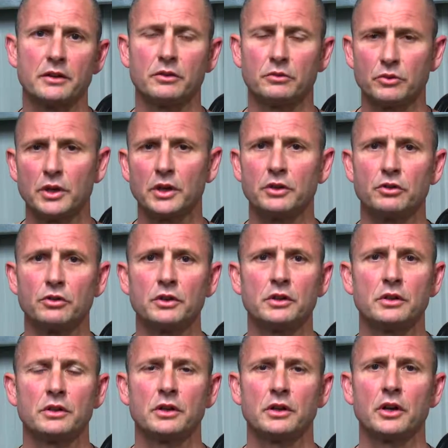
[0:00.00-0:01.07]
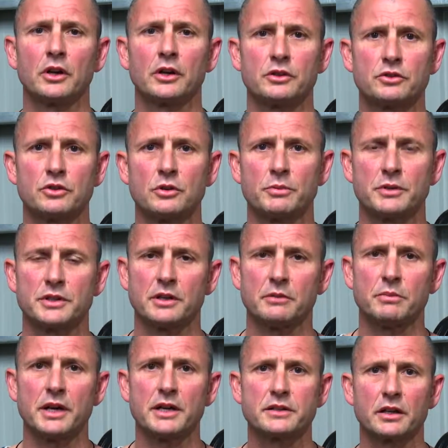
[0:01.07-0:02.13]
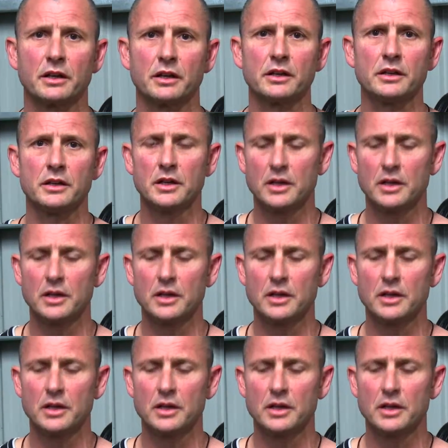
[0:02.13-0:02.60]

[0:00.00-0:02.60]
They're really good. They're like a superset basically.